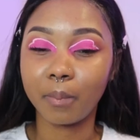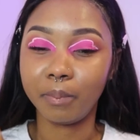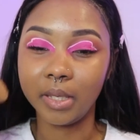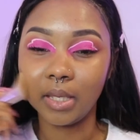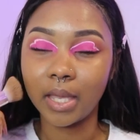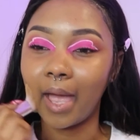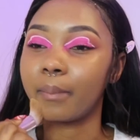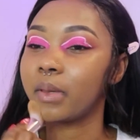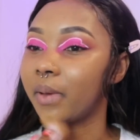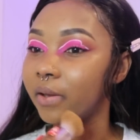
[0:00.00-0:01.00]
be
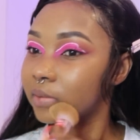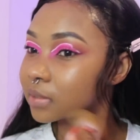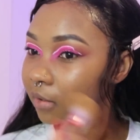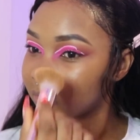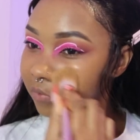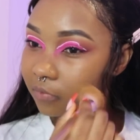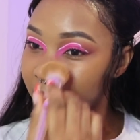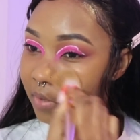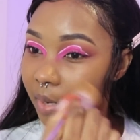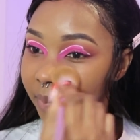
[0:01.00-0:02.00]
happy by yourself
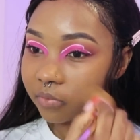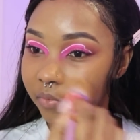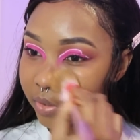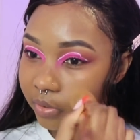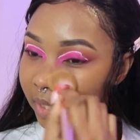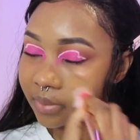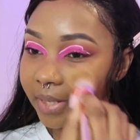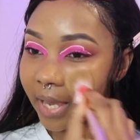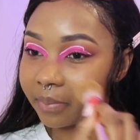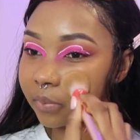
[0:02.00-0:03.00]
before you can be
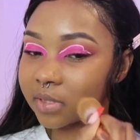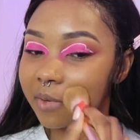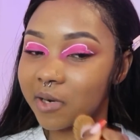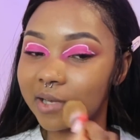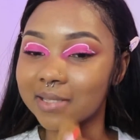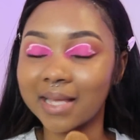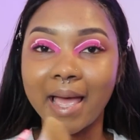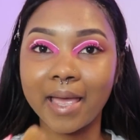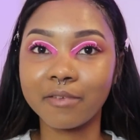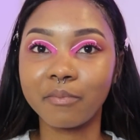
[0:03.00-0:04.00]
happy with someone else?
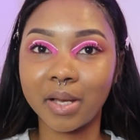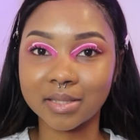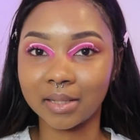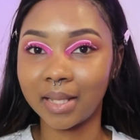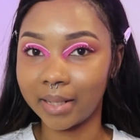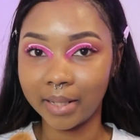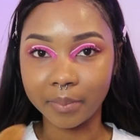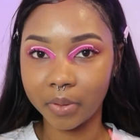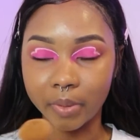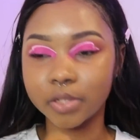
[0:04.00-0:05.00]
I have mastered that a little
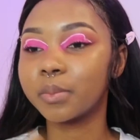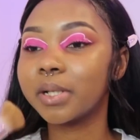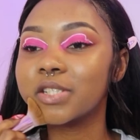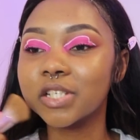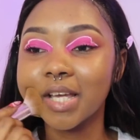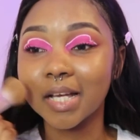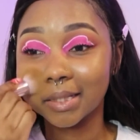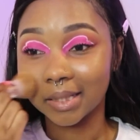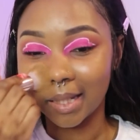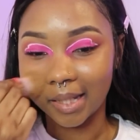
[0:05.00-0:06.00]
bit way too much.
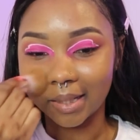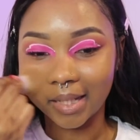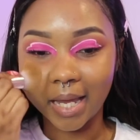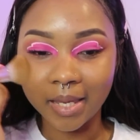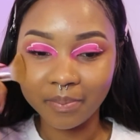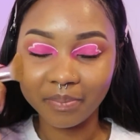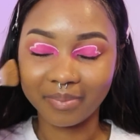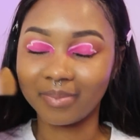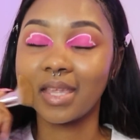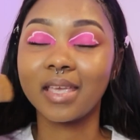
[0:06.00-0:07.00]
Like,
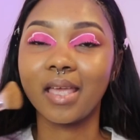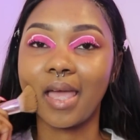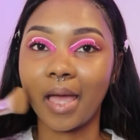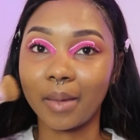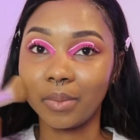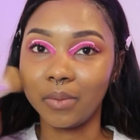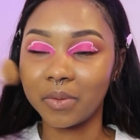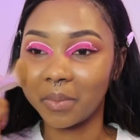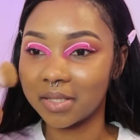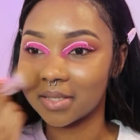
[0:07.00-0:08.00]
I'm happy
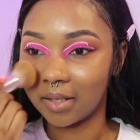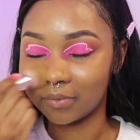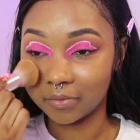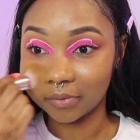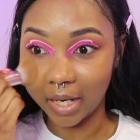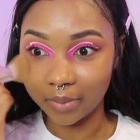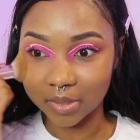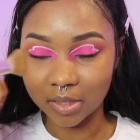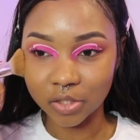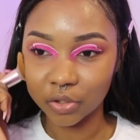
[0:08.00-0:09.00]
with myself. I'm
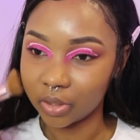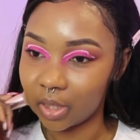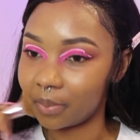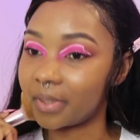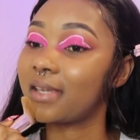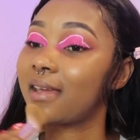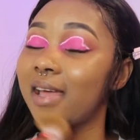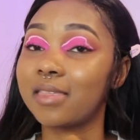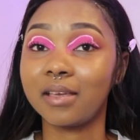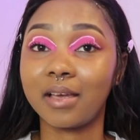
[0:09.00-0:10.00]
such good company.
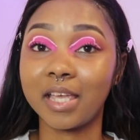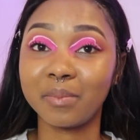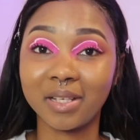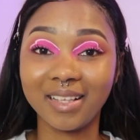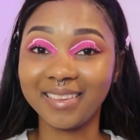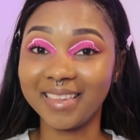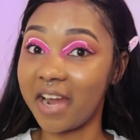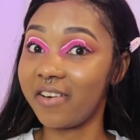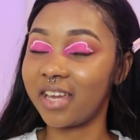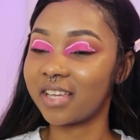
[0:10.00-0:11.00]
I think I'm
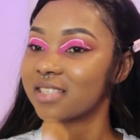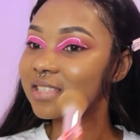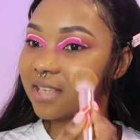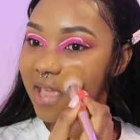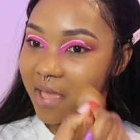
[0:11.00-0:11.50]
hilarious